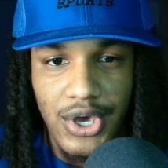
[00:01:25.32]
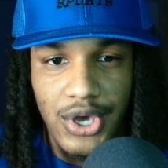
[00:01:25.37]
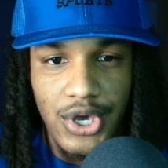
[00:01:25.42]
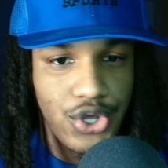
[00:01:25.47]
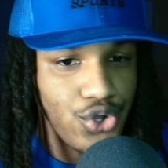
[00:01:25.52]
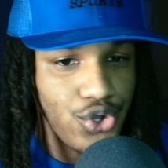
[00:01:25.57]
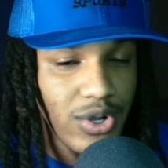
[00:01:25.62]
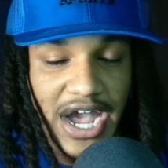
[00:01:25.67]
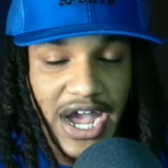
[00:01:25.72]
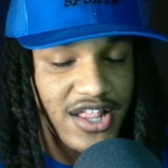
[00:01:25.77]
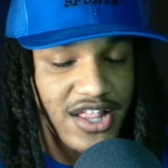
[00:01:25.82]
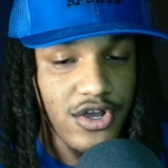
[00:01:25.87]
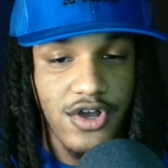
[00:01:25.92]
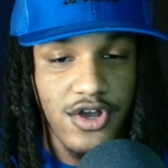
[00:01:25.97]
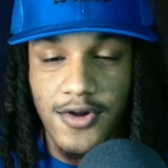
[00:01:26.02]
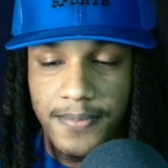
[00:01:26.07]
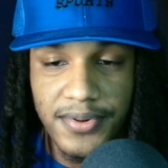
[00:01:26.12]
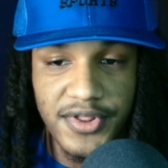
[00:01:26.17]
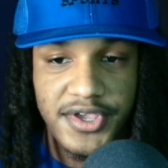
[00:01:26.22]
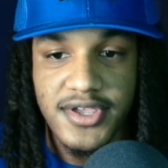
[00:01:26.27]
you got a
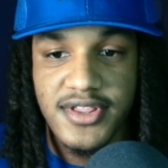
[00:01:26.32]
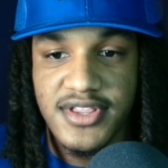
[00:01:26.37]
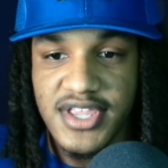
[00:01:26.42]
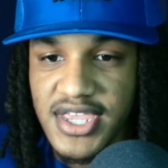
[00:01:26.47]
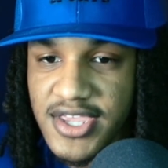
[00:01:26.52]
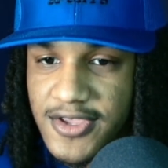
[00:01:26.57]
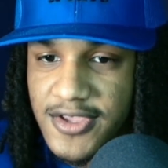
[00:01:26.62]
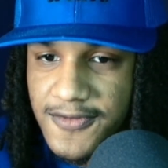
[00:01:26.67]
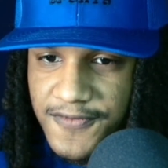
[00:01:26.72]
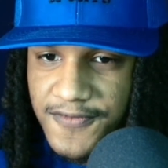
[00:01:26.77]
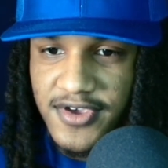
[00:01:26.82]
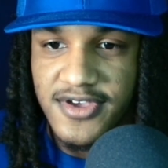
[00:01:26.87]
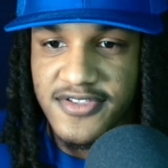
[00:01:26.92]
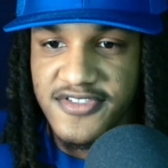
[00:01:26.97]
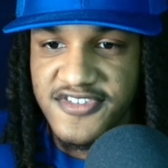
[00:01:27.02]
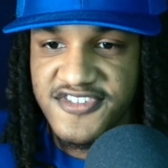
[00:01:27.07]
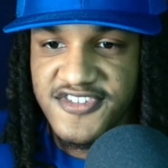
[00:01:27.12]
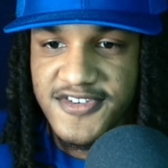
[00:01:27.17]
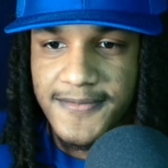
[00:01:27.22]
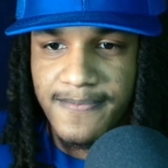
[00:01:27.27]
complete defense.
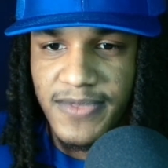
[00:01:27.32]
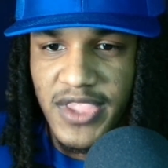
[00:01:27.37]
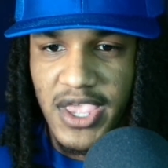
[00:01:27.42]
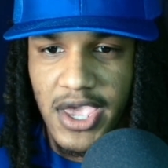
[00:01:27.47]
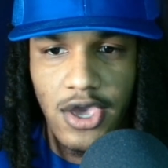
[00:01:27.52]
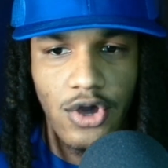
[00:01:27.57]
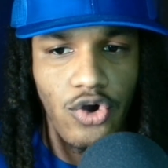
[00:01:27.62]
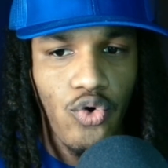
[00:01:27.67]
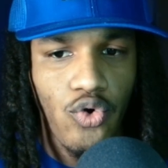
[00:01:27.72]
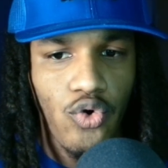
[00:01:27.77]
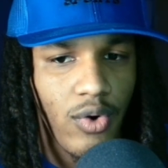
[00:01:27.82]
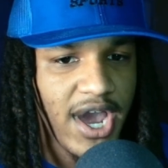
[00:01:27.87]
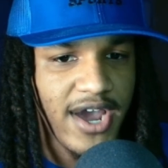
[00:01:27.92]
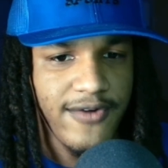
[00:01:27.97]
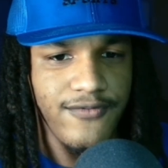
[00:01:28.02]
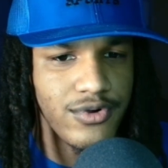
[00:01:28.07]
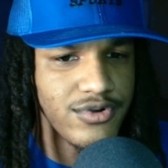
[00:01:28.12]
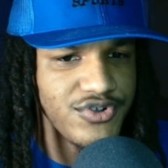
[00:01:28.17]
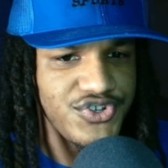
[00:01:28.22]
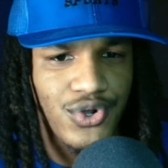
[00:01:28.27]
And
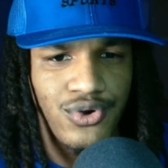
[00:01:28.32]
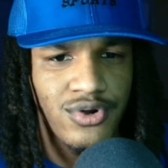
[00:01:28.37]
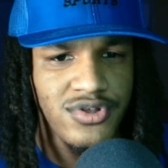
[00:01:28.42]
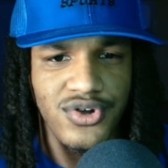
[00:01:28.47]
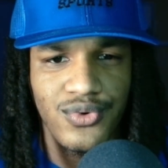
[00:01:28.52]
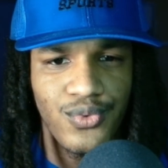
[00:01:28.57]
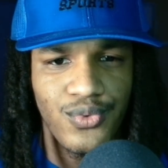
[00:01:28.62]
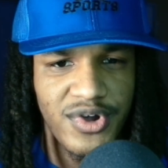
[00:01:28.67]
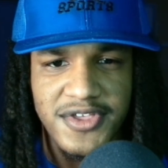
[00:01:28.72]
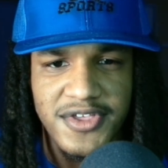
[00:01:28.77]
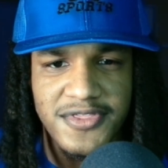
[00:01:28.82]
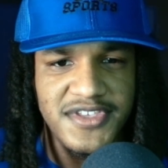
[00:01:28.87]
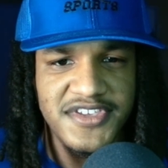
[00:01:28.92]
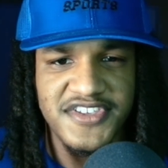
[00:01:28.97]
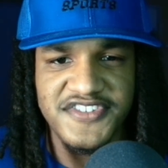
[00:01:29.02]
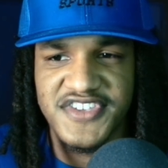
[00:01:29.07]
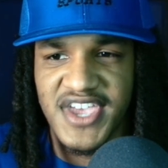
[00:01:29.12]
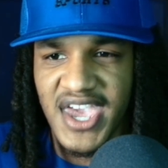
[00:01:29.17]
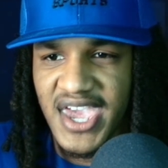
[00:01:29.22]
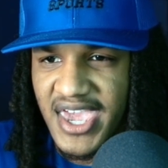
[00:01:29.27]
whoever is going to win
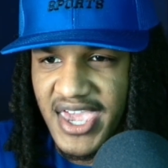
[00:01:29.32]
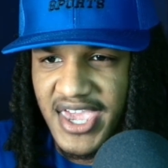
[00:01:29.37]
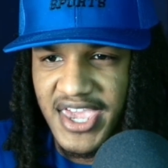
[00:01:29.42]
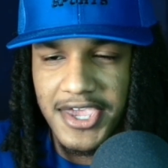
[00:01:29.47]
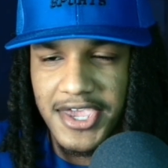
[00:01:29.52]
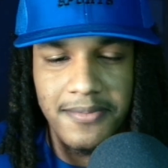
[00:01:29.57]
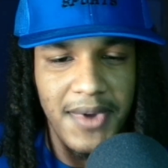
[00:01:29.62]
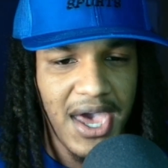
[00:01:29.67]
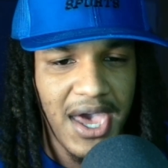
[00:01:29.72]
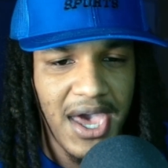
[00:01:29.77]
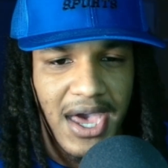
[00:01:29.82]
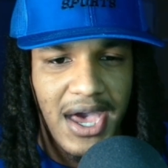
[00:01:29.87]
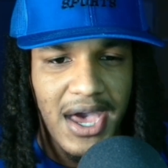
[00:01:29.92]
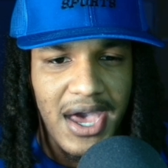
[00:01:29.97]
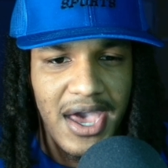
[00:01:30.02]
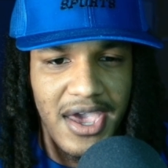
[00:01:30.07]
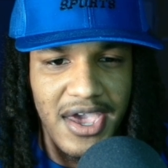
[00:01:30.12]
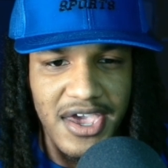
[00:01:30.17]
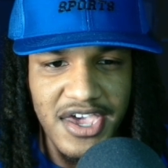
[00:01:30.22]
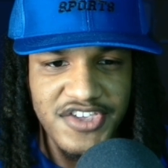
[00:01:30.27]
this game
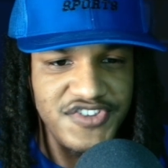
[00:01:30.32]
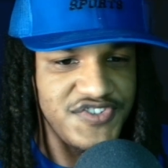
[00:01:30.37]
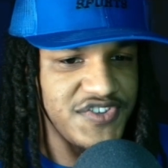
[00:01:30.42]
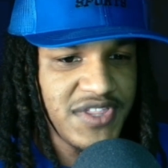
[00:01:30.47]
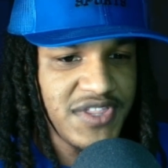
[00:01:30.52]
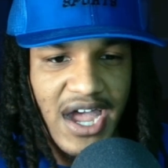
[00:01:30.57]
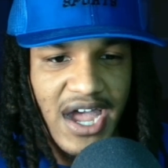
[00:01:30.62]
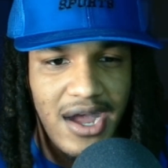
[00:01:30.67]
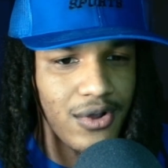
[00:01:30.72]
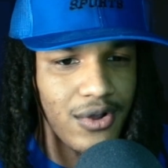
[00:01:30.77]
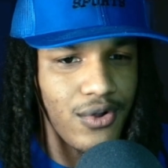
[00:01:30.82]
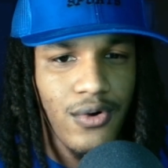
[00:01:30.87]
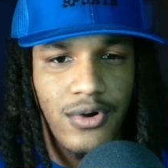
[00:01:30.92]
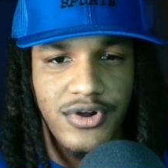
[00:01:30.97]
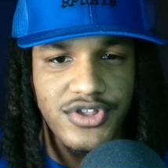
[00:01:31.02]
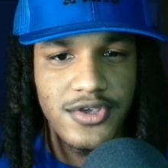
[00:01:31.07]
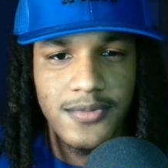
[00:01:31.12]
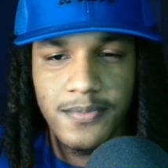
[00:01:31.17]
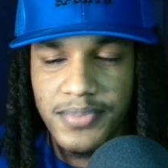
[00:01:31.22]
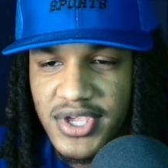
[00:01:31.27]
is not
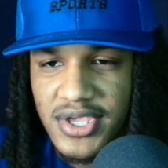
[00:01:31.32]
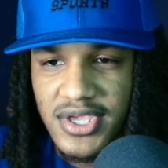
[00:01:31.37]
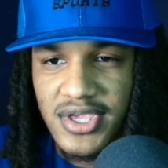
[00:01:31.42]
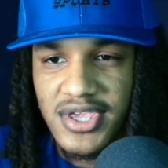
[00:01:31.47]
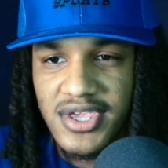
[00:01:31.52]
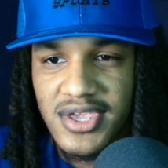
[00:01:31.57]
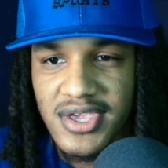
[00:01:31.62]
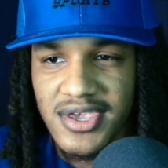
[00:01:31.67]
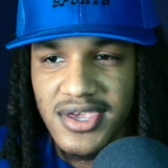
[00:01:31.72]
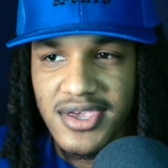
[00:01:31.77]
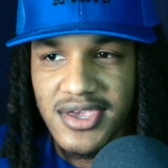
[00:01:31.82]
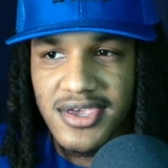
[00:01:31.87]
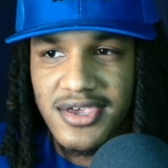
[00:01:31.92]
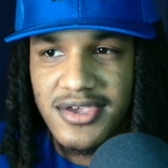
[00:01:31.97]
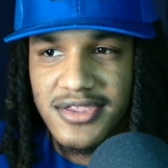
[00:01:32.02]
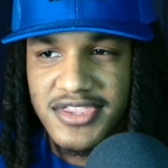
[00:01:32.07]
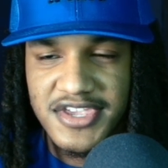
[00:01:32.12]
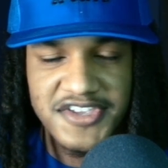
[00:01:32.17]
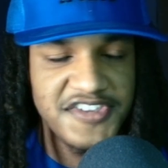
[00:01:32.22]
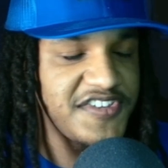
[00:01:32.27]
going to be
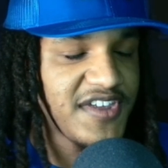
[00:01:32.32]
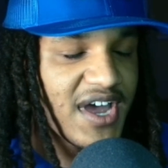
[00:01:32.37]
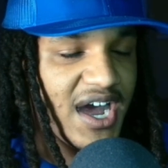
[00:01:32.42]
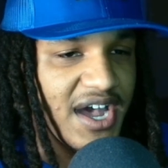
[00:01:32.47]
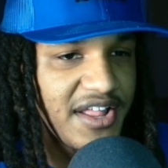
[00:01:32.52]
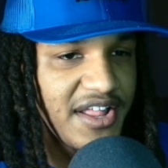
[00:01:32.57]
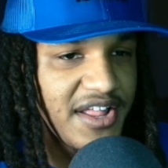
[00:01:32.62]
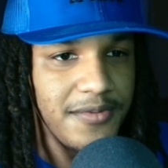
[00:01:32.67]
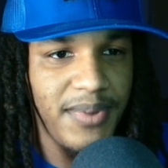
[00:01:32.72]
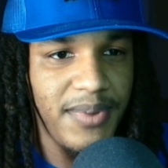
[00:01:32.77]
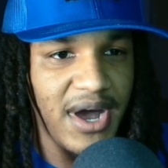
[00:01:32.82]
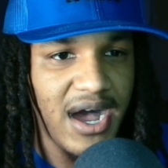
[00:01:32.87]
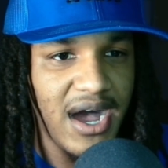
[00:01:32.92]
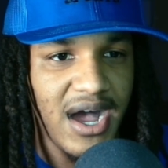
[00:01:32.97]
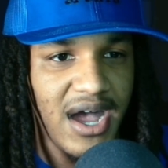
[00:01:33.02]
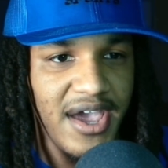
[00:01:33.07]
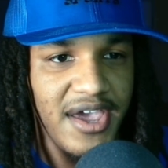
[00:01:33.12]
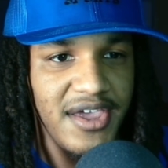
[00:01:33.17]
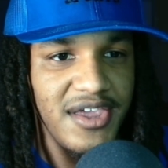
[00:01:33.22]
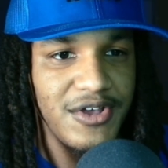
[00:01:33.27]
decided
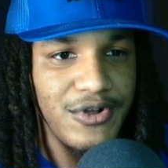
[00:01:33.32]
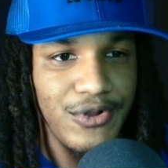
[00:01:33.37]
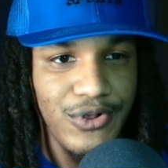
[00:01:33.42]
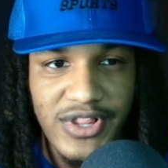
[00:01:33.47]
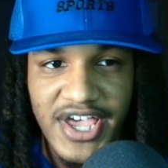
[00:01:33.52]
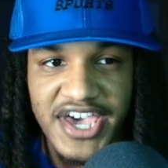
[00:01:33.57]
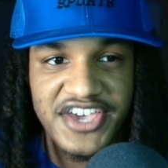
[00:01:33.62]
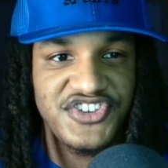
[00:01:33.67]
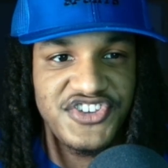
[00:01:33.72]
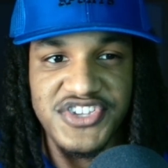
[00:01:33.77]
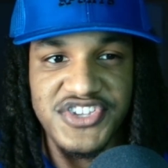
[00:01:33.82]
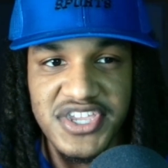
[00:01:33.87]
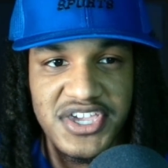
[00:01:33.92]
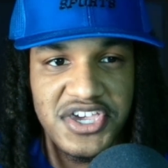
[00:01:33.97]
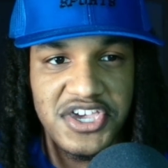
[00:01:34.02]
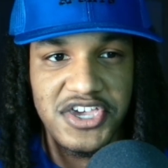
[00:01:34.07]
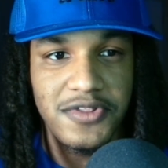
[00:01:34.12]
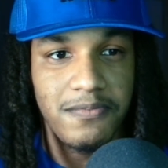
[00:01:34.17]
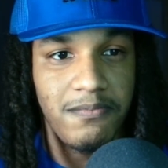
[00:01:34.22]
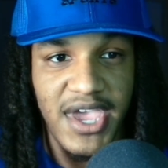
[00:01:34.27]
by less
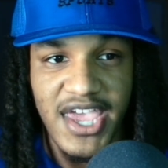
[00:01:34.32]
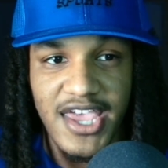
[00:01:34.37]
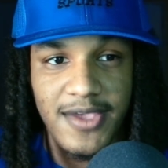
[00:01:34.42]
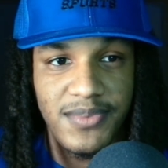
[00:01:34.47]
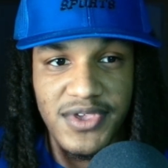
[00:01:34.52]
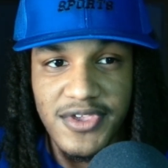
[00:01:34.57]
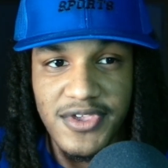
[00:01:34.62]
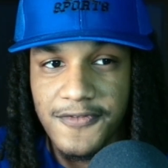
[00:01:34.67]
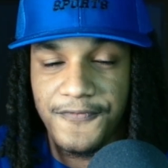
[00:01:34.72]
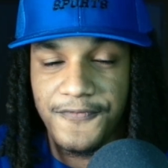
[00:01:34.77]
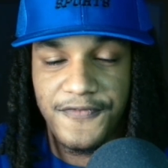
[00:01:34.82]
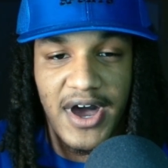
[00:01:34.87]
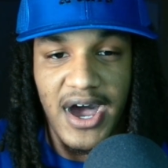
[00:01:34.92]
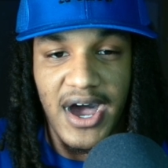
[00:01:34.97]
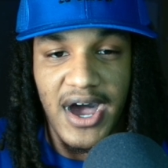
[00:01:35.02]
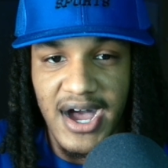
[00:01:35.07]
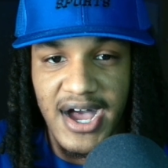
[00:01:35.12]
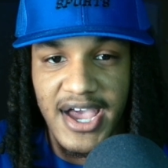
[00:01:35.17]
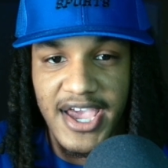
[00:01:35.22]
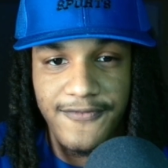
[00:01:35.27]
than maybe
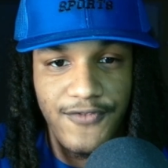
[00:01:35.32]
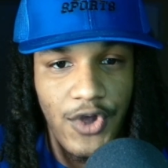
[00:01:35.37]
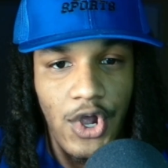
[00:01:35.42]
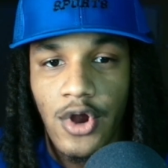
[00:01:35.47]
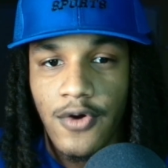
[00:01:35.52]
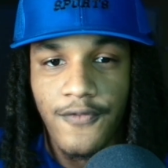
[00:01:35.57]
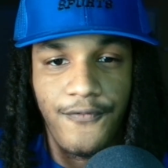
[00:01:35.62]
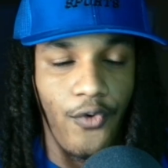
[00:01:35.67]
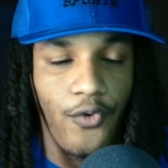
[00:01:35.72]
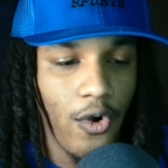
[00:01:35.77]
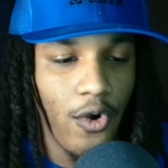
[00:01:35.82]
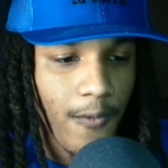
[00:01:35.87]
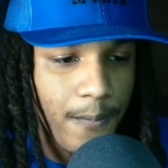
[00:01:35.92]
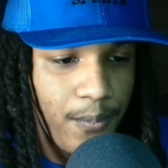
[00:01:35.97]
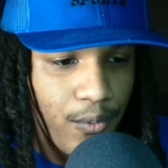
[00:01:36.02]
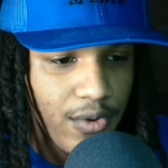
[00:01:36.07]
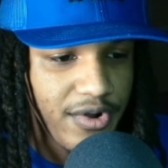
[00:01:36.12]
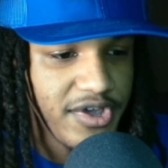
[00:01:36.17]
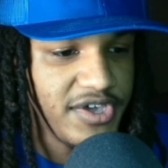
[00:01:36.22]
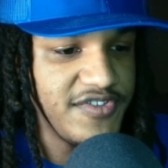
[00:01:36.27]
five, four
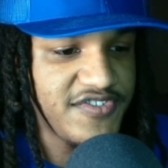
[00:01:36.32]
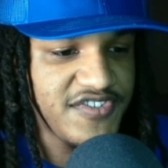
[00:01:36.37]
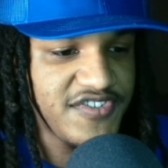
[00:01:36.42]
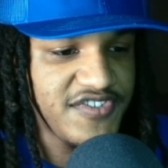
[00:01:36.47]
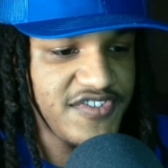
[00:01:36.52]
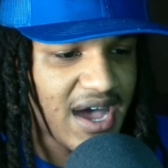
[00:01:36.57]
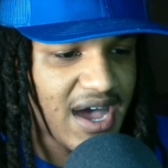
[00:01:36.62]
points.